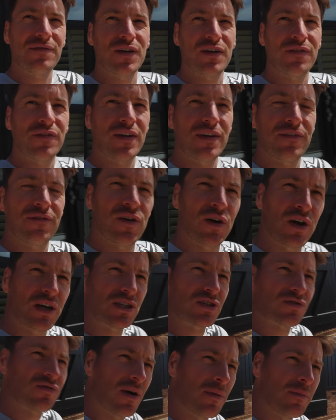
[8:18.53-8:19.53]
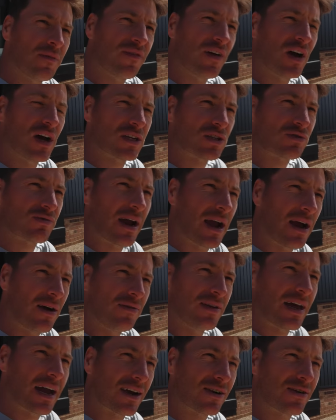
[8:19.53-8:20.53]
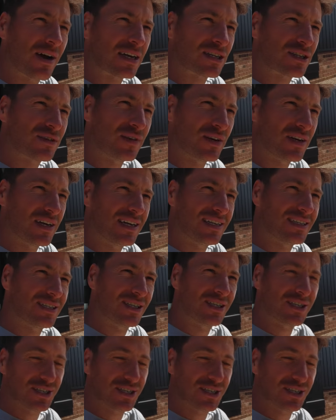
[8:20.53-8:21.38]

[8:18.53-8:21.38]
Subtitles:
you for the footage from first round, that crash footage.